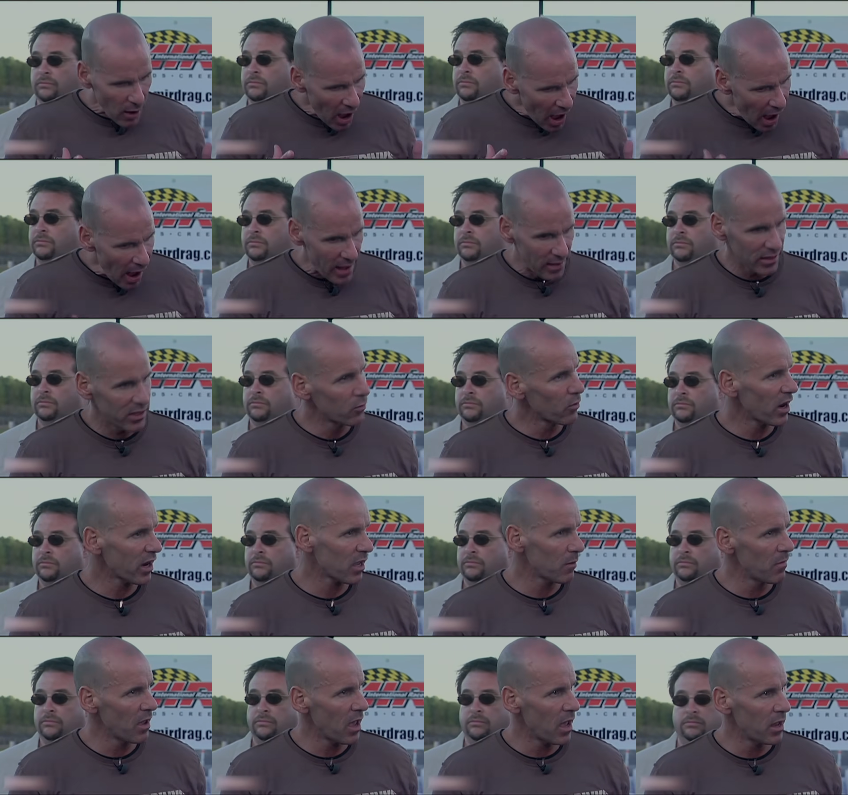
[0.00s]
Speaker 1: highly
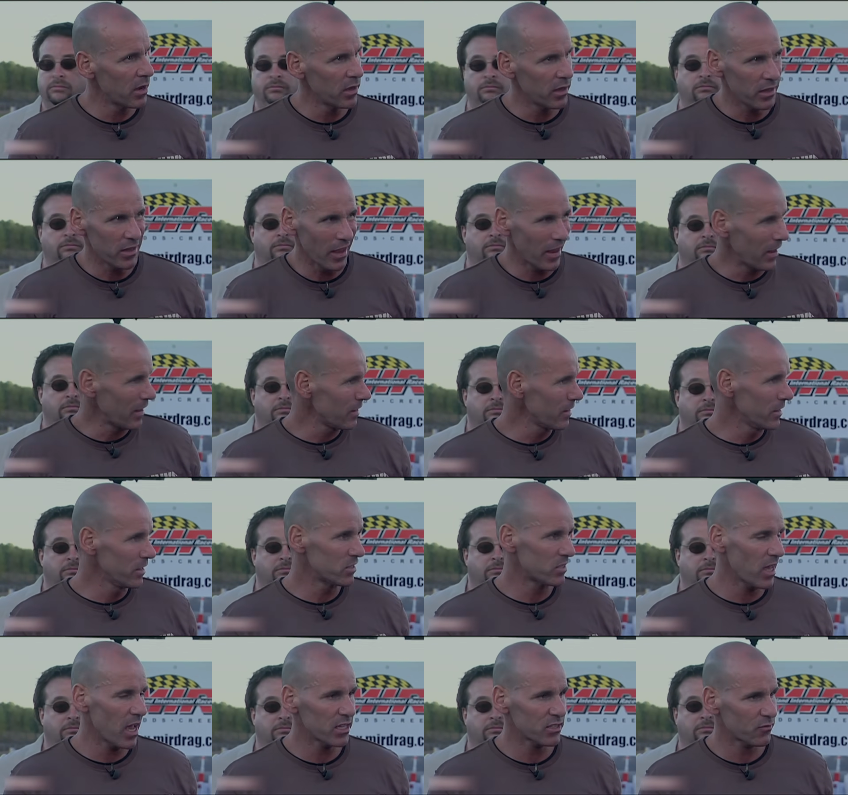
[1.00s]
recommend you at
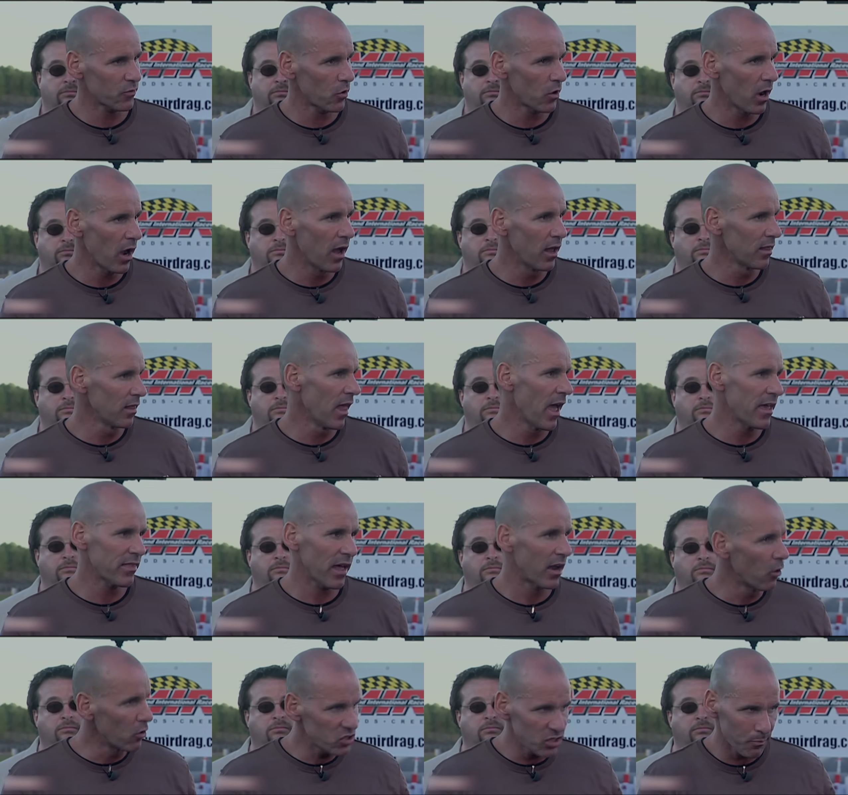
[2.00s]
least ask for a length.
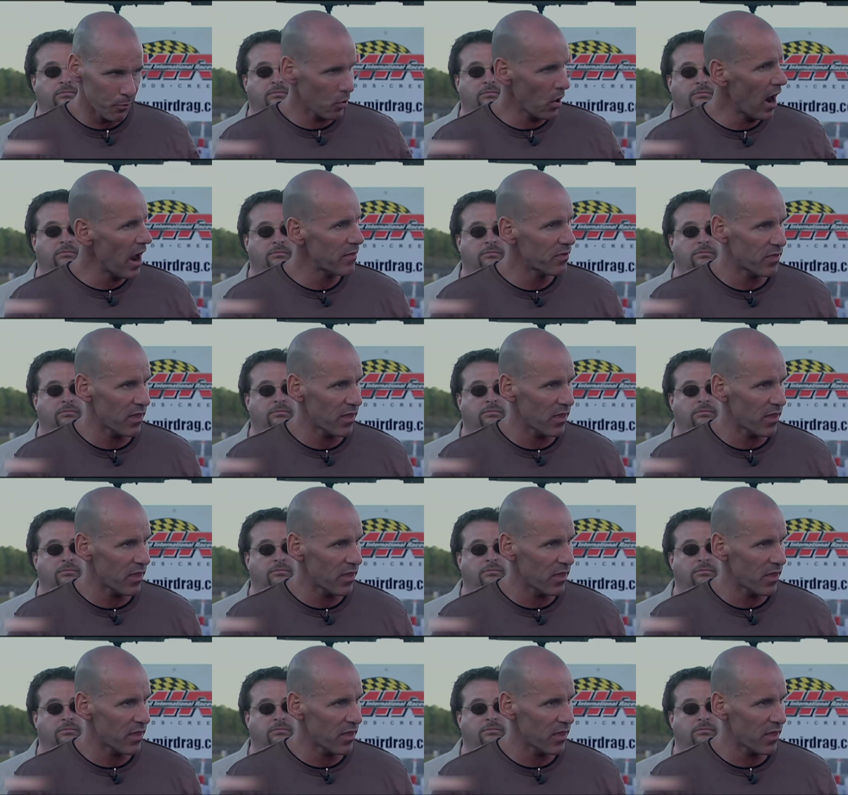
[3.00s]
I know it's a pride